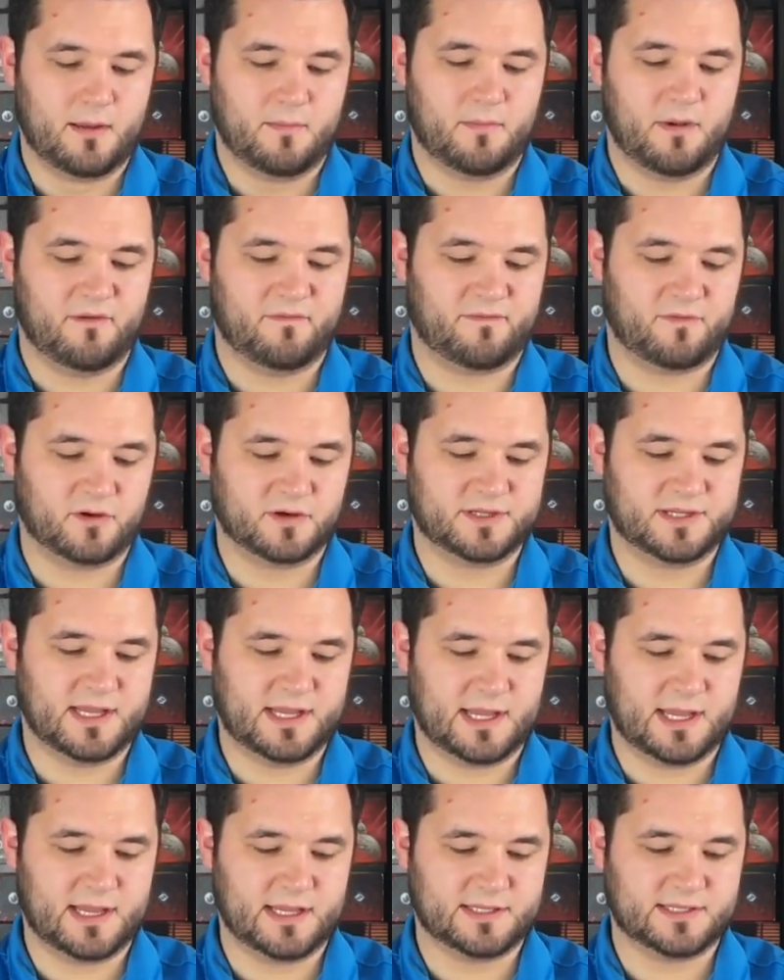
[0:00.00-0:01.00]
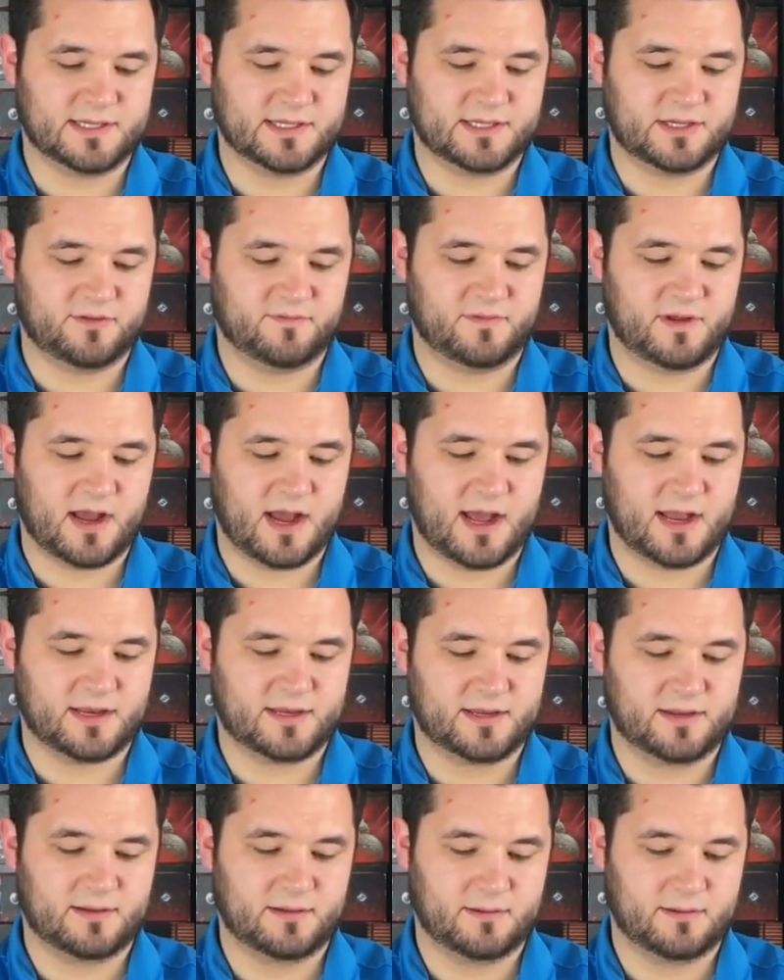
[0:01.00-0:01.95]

But first thing is you've got